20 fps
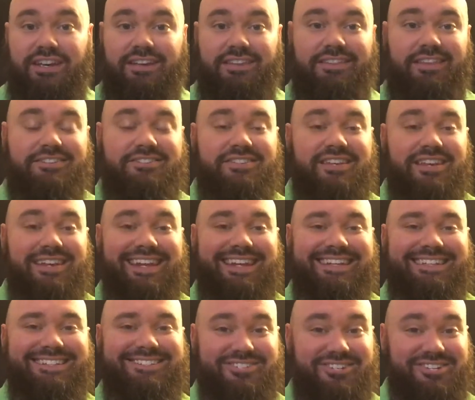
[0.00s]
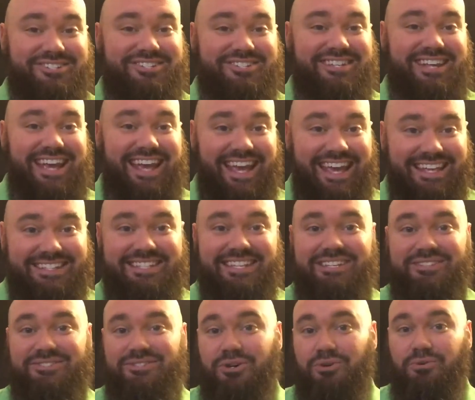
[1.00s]
They sit at just
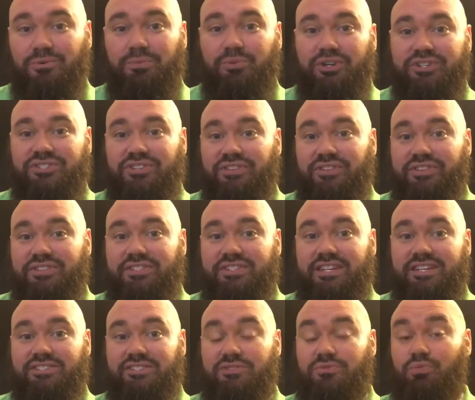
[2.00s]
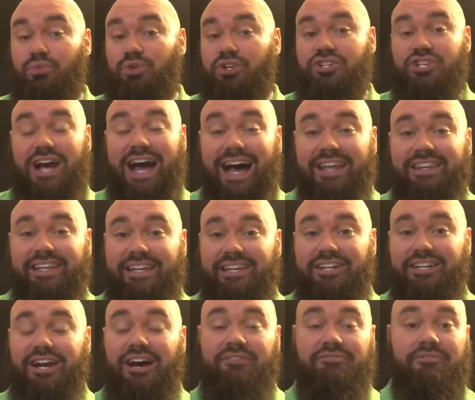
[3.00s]
18 total points on the season, which, oddly
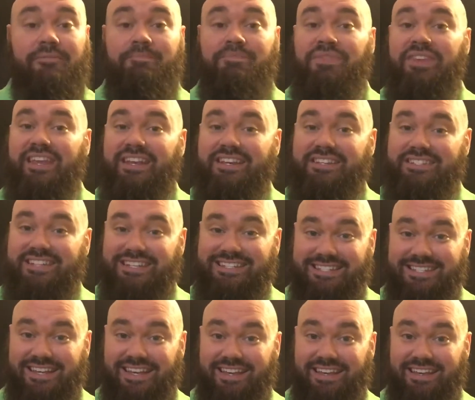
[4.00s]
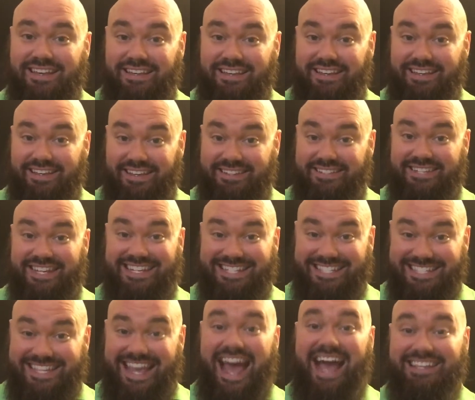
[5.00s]
enough, it's
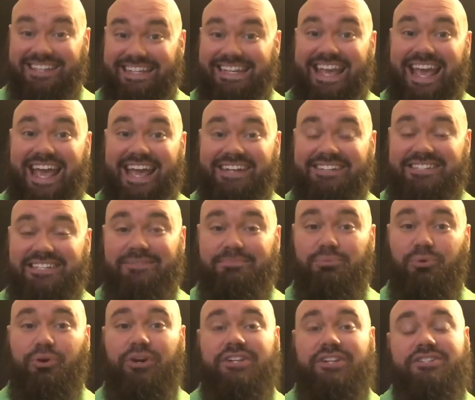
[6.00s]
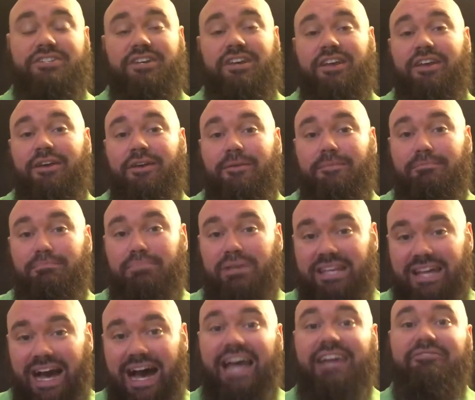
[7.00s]
exactly 18 points
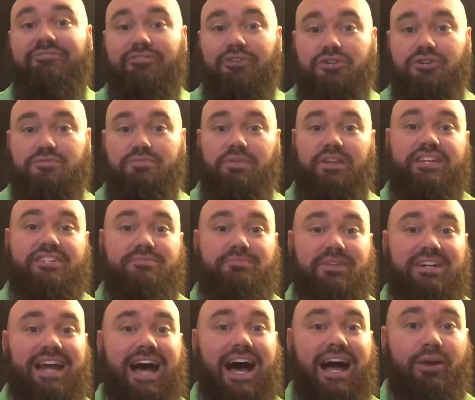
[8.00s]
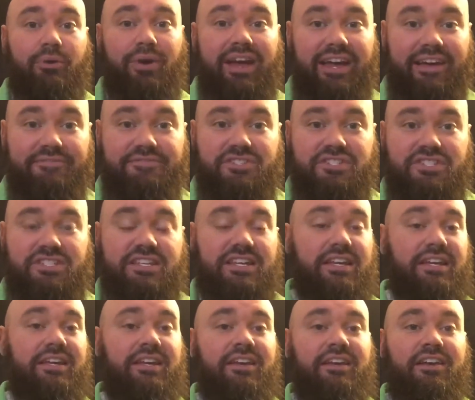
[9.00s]
behind first place Managua
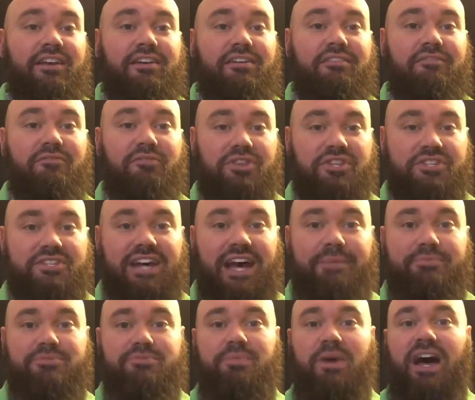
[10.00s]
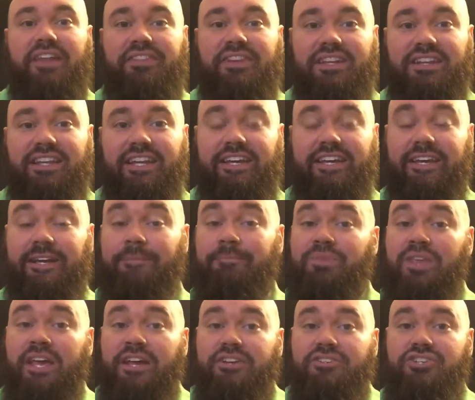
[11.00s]
FC for the top spot in the league.
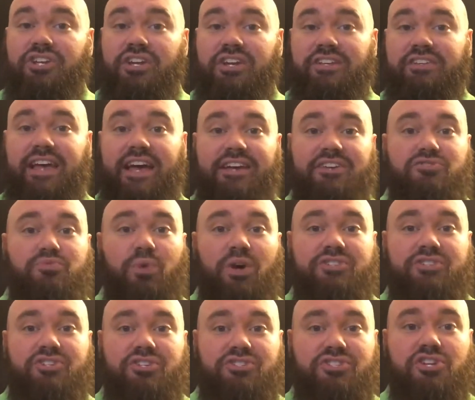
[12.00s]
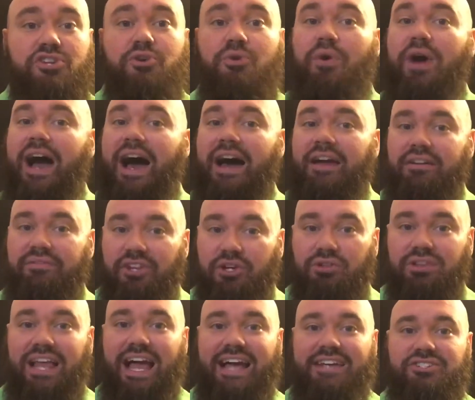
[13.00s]
Chinandega's won just 2 out of their
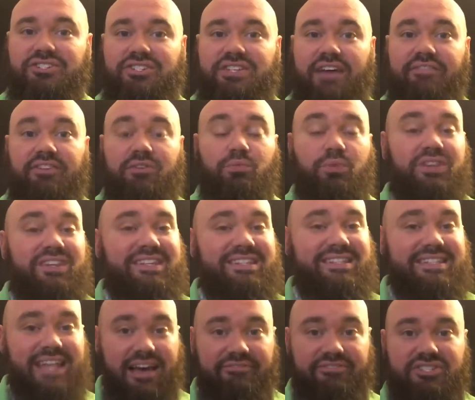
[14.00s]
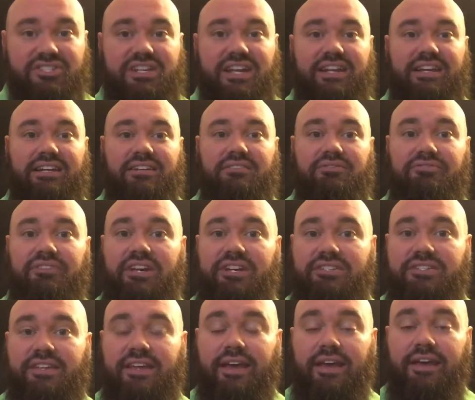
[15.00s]
last 7, with devastating
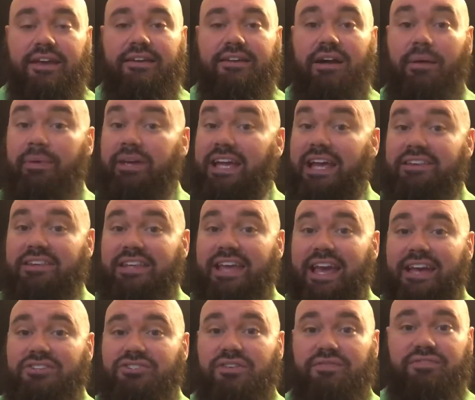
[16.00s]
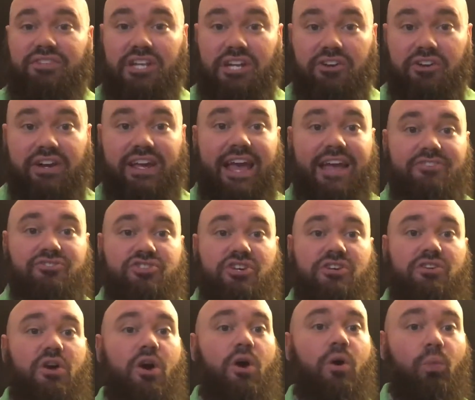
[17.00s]
defeats coming at the hands of Deary
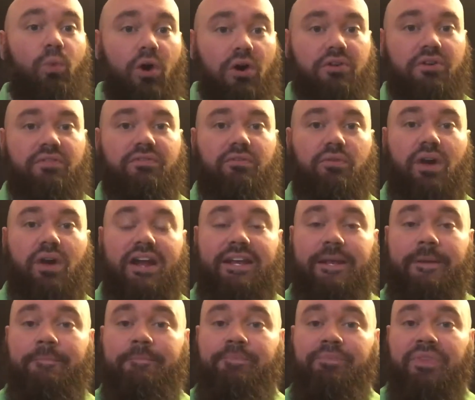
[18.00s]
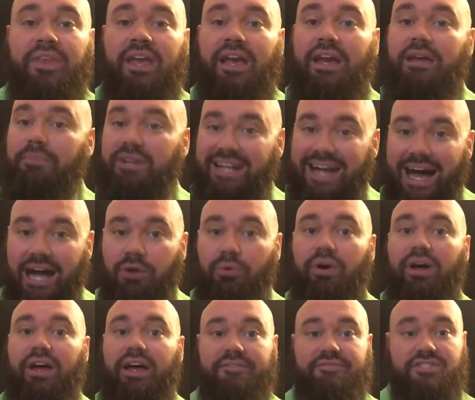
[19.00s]
Engine, Walter Ferretti, and
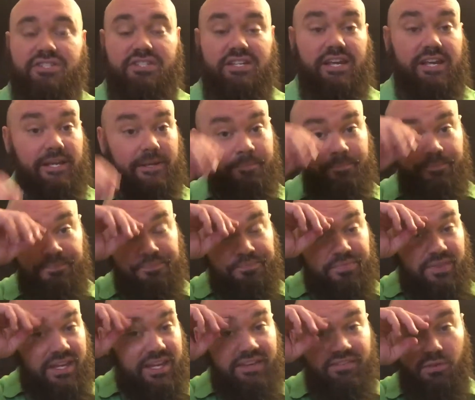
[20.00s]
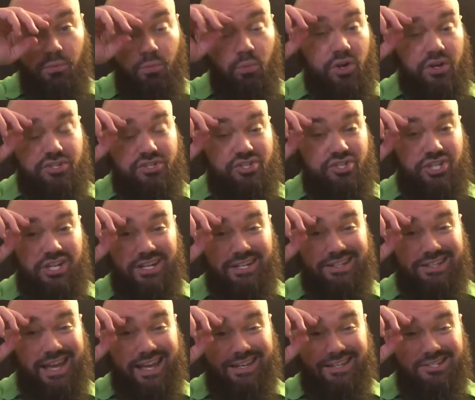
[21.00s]
Managua FC. Even worse,
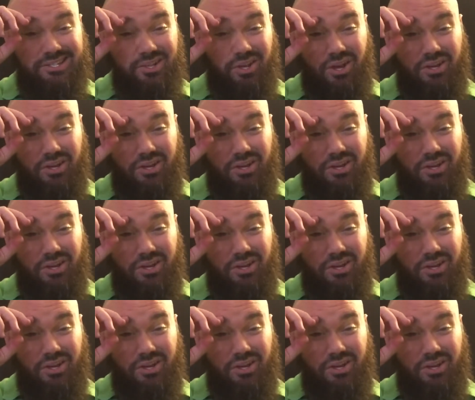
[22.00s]
Chinandega's